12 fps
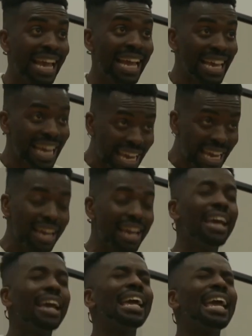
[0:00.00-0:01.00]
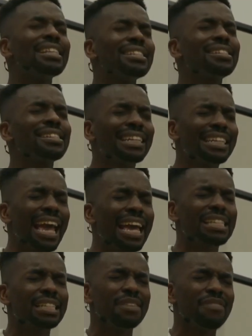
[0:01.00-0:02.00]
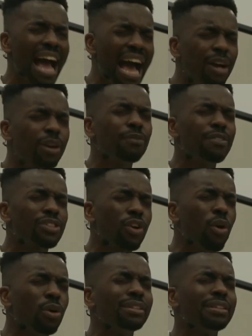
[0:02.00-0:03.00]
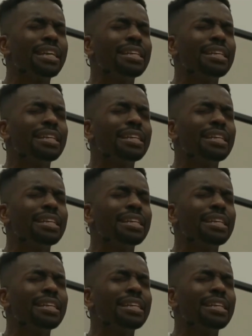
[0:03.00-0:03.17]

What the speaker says: he instigated it out of his own